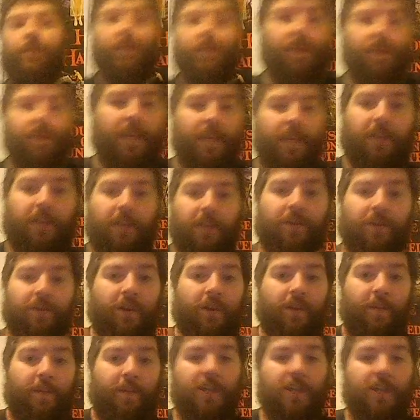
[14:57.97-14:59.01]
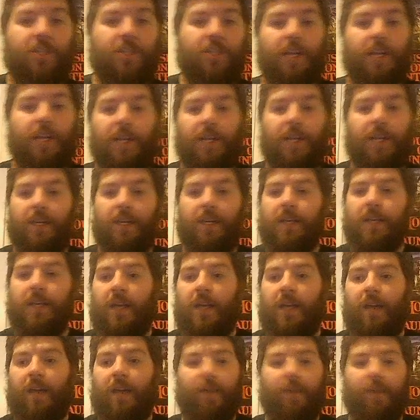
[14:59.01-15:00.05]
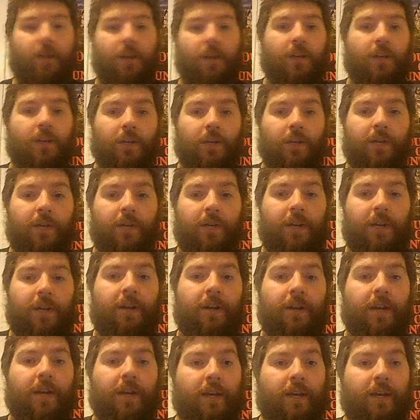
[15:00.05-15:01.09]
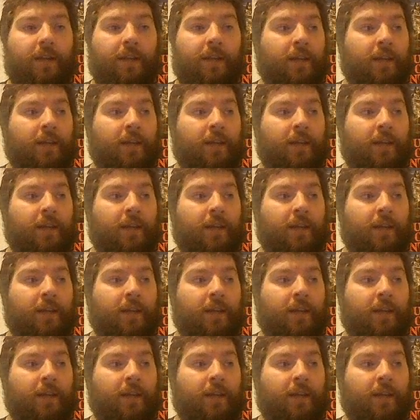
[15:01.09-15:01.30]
thank you very much, and have a good new year, and